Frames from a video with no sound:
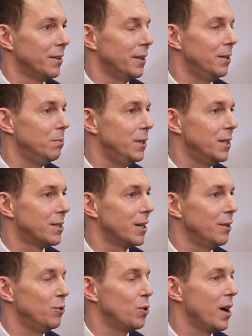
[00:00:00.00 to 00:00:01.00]
It means that
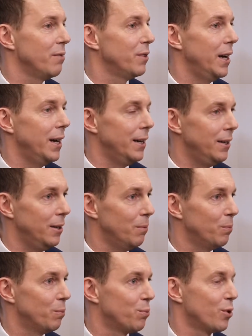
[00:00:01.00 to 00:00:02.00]
if you have any
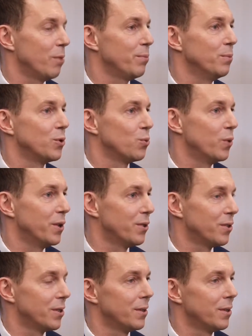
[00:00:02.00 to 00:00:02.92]
problems with